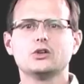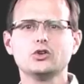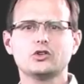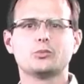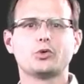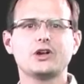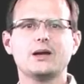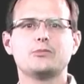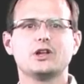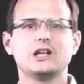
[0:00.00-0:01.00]
look to
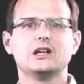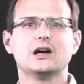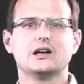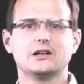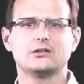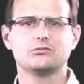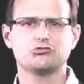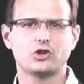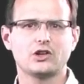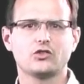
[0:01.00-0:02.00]
preempt any
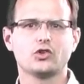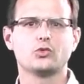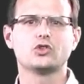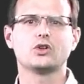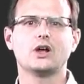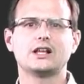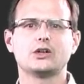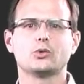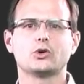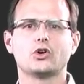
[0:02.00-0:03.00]
transfers which are likely
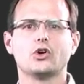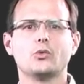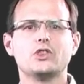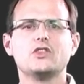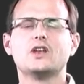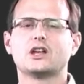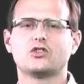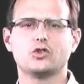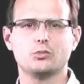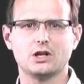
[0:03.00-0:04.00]
to occur within the next
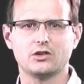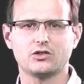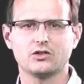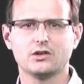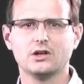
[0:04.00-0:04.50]
few minutes.